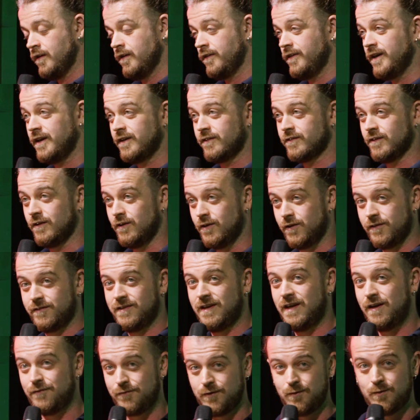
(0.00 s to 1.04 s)
Thanks a lot
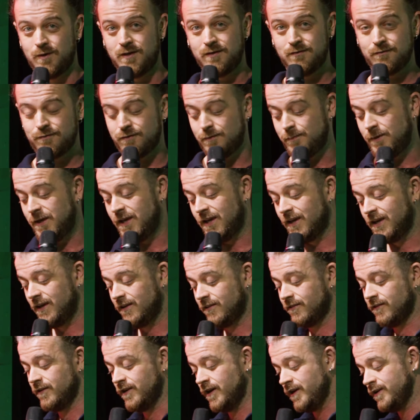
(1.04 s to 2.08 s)
to everyone for being here
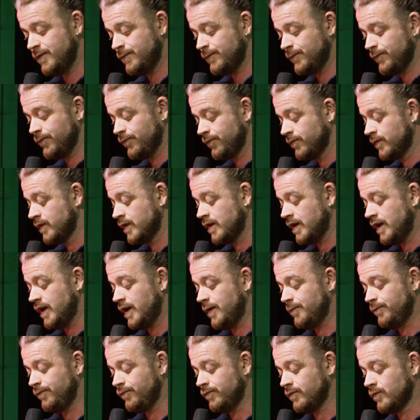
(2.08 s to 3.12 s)
tonight.
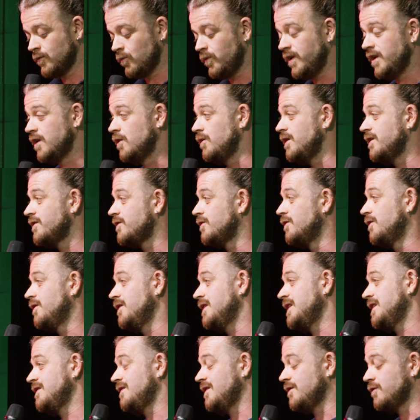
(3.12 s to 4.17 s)
We know it's not
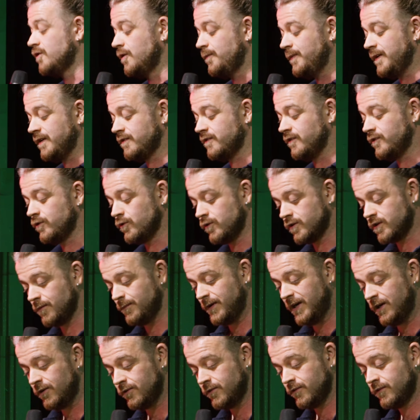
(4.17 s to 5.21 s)
an easy topic to talk
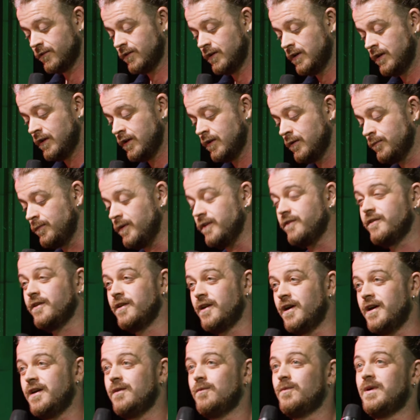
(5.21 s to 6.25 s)
about, but
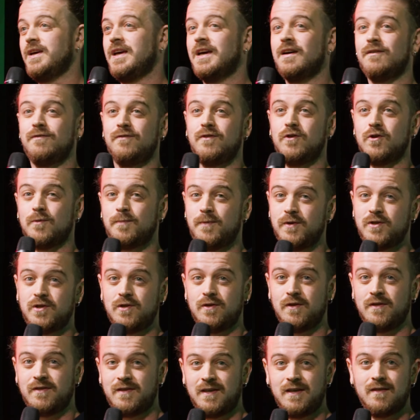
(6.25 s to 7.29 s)
tonight we have the
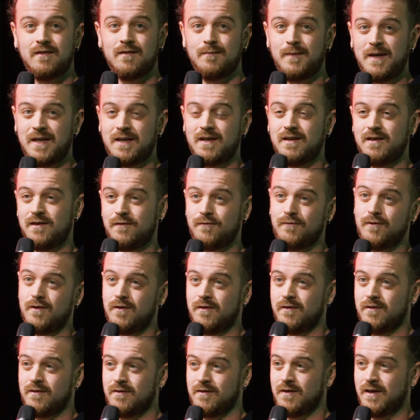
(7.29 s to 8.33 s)
opportunity to make a
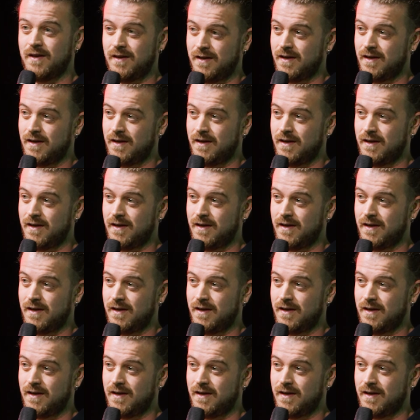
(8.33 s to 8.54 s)
difference.